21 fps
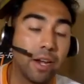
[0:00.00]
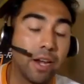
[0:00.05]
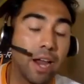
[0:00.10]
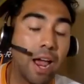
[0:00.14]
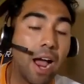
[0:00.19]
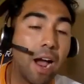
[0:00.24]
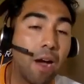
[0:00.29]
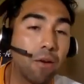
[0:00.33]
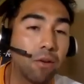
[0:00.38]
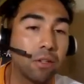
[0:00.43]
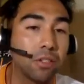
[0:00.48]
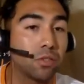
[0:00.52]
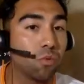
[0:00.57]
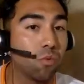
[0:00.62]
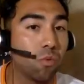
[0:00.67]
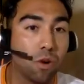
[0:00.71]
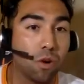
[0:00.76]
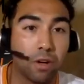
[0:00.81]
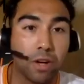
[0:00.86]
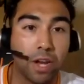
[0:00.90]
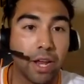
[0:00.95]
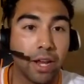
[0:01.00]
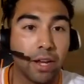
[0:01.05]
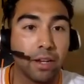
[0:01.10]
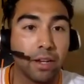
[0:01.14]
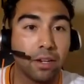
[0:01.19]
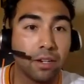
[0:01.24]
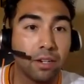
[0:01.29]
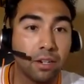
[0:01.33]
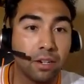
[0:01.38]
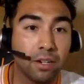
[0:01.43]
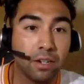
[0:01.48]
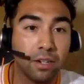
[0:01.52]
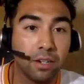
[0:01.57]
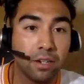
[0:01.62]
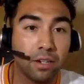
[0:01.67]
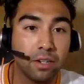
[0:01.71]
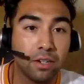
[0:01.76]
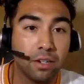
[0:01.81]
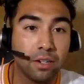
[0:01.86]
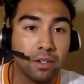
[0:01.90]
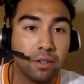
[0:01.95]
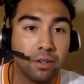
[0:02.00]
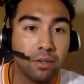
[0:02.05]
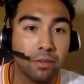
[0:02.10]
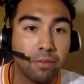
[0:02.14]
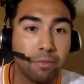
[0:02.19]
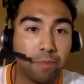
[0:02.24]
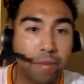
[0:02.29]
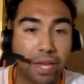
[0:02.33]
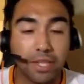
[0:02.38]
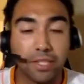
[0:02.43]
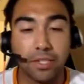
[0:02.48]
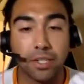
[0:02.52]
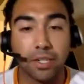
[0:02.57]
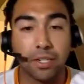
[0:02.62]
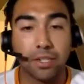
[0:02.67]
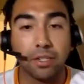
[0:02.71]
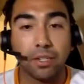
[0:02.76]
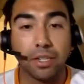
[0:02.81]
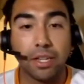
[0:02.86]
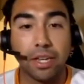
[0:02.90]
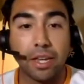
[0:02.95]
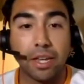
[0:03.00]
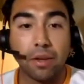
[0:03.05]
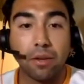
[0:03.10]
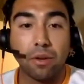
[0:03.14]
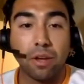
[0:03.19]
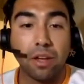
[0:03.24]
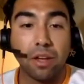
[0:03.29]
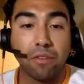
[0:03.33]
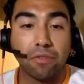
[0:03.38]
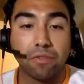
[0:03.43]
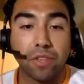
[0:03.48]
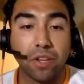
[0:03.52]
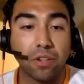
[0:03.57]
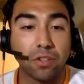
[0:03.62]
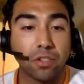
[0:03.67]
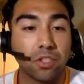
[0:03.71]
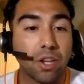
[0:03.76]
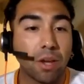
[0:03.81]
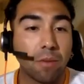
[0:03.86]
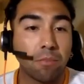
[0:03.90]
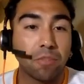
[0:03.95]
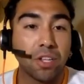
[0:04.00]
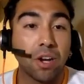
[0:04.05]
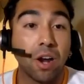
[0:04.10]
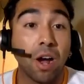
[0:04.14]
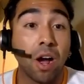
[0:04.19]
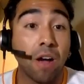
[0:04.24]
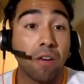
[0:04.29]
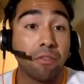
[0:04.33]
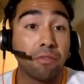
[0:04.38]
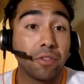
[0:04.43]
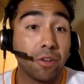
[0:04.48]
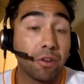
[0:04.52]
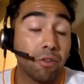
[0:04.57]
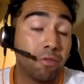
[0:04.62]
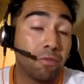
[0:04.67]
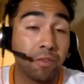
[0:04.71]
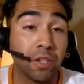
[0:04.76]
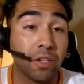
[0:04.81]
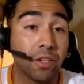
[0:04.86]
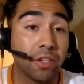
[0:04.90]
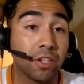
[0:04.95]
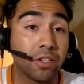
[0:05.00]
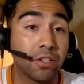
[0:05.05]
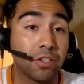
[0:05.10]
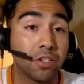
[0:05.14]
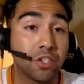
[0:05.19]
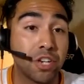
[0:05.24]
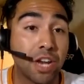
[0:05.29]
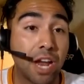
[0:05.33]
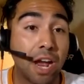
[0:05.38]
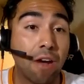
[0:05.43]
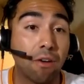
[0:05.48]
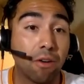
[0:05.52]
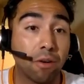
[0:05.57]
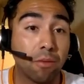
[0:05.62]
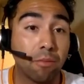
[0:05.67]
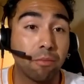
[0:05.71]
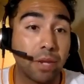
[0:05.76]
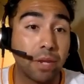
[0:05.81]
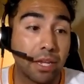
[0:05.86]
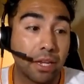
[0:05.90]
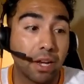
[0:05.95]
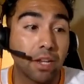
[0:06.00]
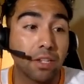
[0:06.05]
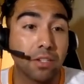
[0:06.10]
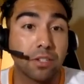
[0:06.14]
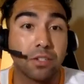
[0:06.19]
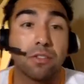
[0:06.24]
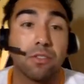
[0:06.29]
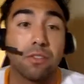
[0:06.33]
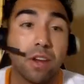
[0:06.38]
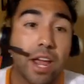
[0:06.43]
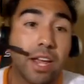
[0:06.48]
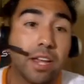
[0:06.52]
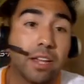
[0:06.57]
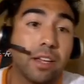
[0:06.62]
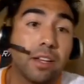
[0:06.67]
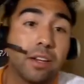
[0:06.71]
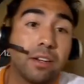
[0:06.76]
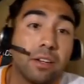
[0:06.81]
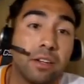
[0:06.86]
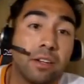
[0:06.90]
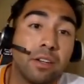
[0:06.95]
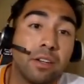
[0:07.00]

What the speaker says: and how it's working. Basically, if there's something off, you'll feel it in the shower because you're naked.